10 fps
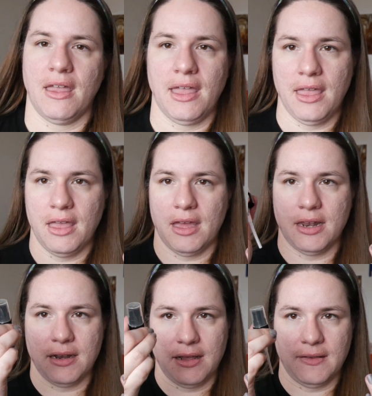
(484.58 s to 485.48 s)

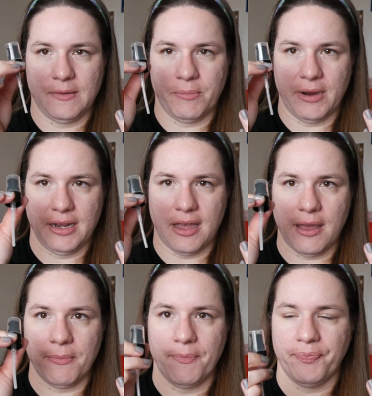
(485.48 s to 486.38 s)
and a spray
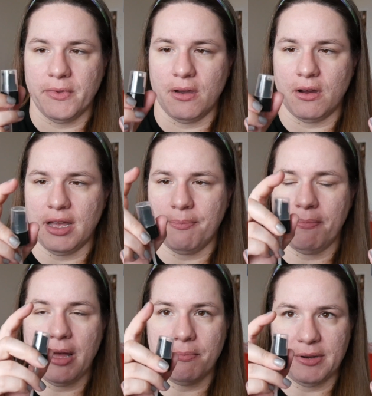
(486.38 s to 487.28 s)
top, or a
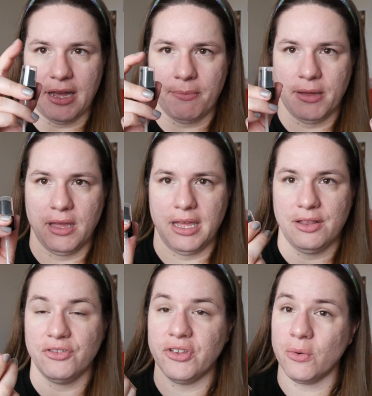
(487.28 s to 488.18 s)
pump top.
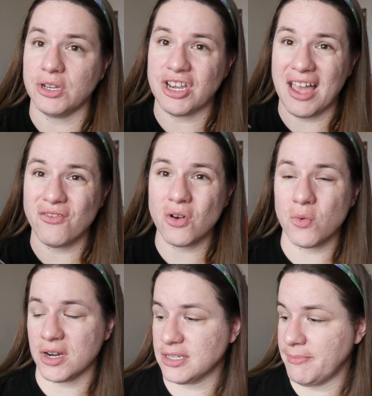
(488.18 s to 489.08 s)
And so whichever
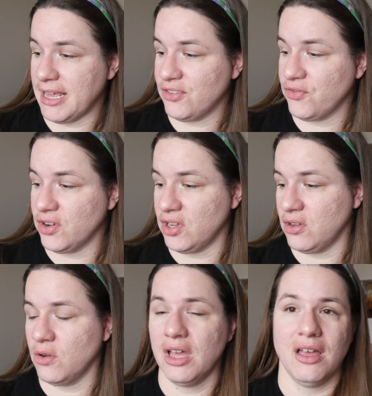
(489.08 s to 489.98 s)
works best for
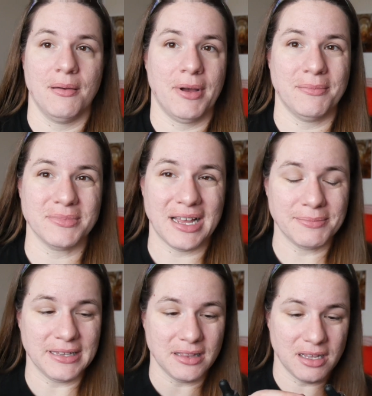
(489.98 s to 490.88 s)
you. Pump
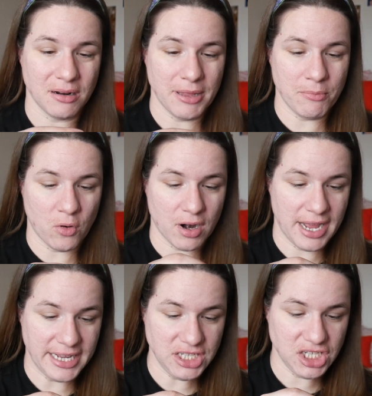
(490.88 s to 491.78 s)
top's a little bit more
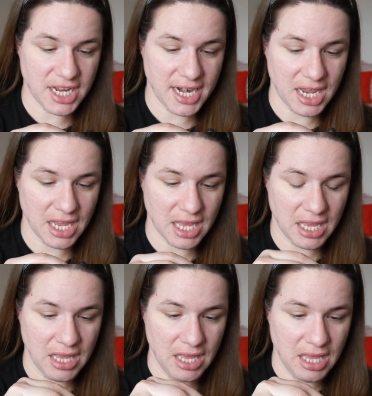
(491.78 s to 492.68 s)

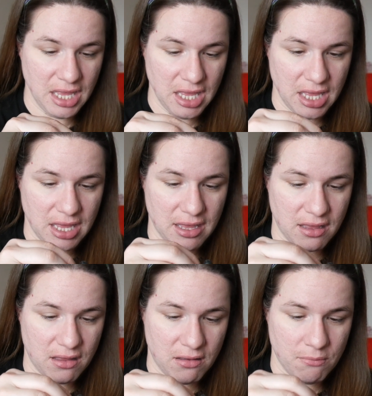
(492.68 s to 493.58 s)
hygienic.
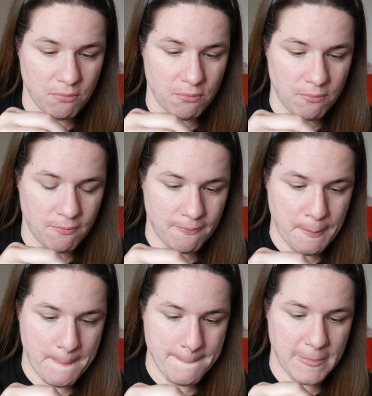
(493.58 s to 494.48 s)
Bottle
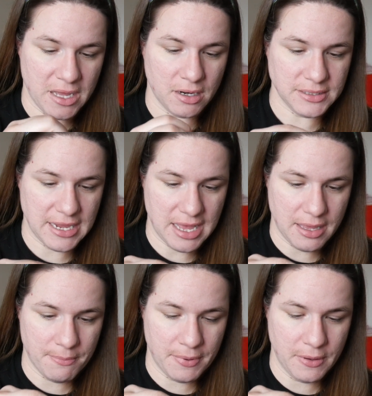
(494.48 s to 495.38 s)

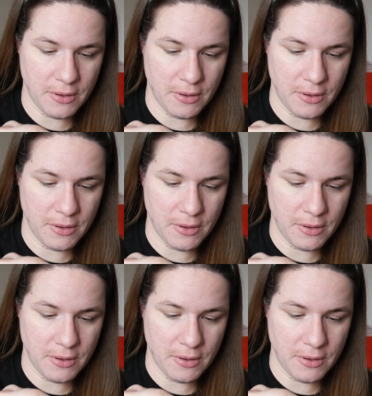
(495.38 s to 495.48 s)
top,